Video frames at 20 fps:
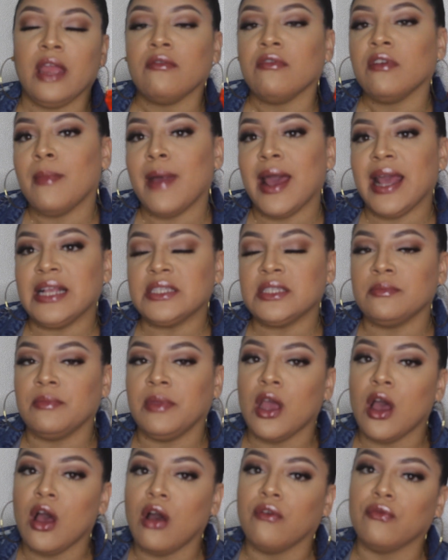It reminds
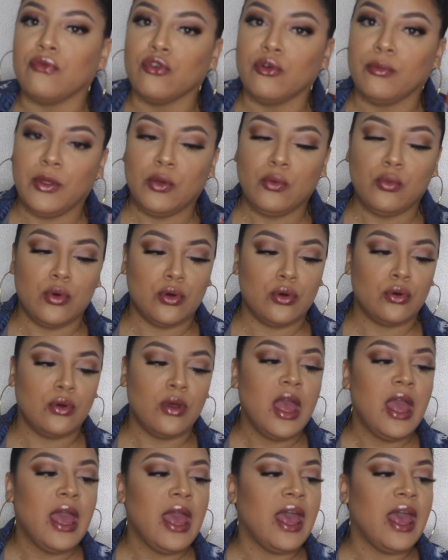me of Ruby Woo,